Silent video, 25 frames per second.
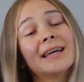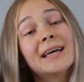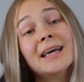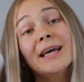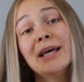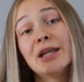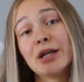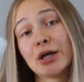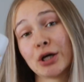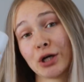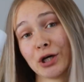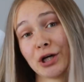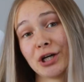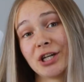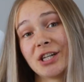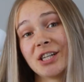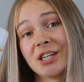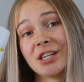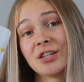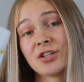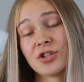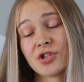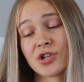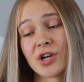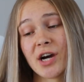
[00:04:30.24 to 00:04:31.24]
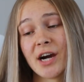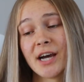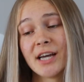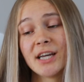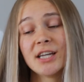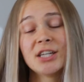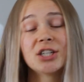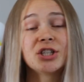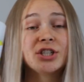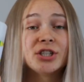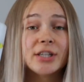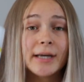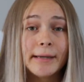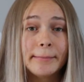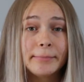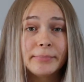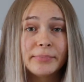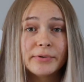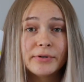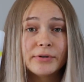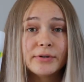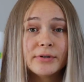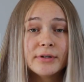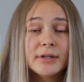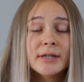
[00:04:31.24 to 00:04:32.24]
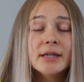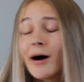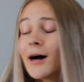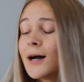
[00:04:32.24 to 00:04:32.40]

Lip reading: in a good dry shampoo.